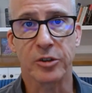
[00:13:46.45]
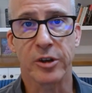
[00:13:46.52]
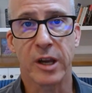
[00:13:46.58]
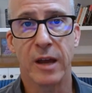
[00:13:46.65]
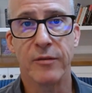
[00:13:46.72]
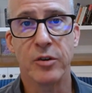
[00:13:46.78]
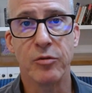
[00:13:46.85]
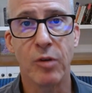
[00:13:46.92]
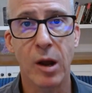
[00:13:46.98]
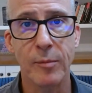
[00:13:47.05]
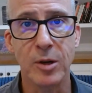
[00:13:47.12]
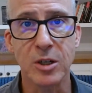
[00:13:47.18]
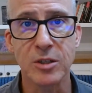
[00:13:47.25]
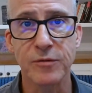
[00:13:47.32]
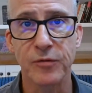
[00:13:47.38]
Kevin
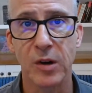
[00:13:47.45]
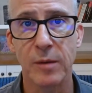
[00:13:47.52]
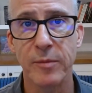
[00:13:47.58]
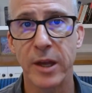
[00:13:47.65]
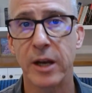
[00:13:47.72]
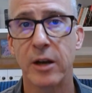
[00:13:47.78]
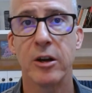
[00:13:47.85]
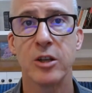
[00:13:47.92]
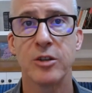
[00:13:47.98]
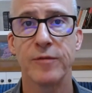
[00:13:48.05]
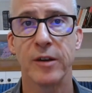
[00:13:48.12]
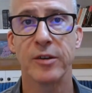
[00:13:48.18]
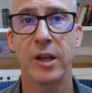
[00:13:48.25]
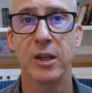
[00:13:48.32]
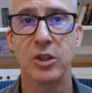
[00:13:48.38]
Roberts from the Heritage
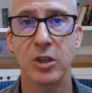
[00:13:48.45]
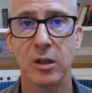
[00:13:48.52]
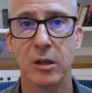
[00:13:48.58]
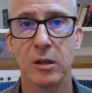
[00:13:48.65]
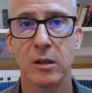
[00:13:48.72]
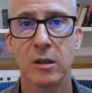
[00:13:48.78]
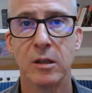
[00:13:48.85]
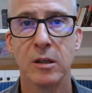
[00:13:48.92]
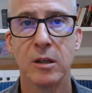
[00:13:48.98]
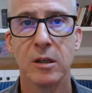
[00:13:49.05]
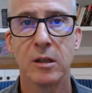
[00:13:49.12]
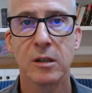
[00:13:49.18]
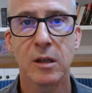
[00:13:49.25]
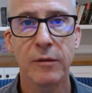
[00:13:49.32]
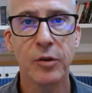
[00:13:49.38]
Foundation,
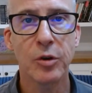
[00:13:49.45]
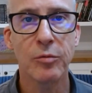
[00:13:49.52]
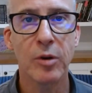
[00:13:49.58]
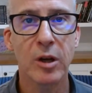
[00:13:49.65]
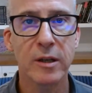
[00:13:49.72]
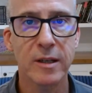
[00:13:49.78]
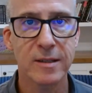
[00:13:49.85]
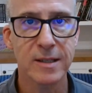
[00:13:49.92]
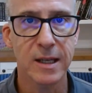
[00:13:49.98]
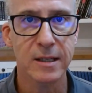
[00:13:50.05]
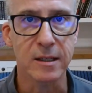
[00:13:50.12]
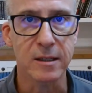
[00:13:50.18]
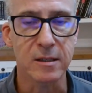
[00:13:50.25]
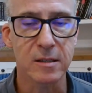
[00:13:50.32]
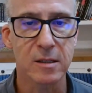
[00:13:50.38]
Governor Ron
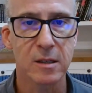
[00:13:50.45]
DeSantis,